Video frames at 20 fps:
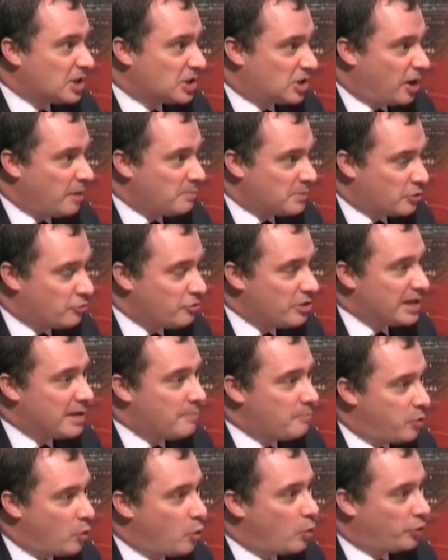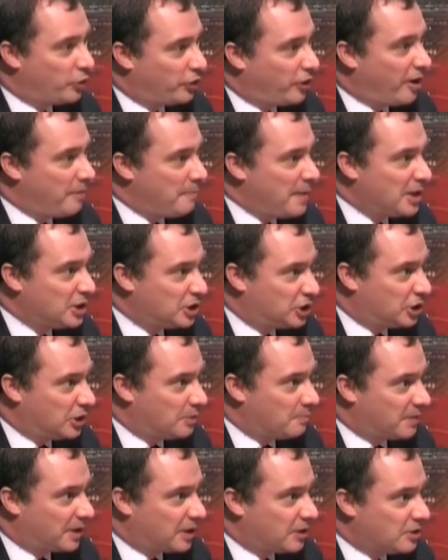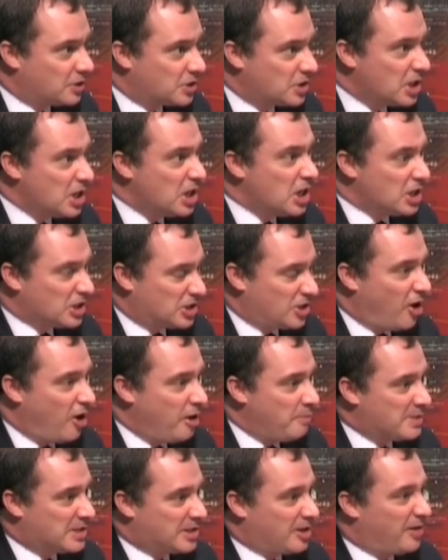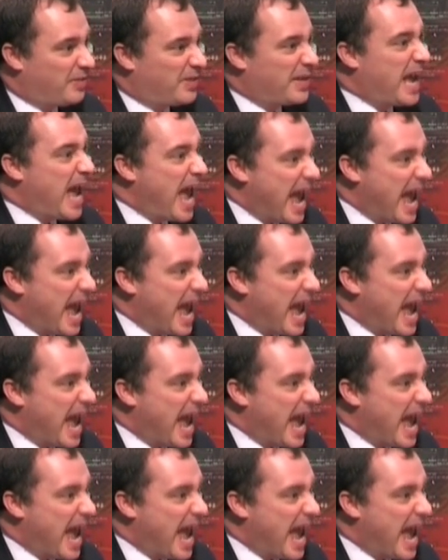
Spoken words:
Time's a really important dimension because time is like the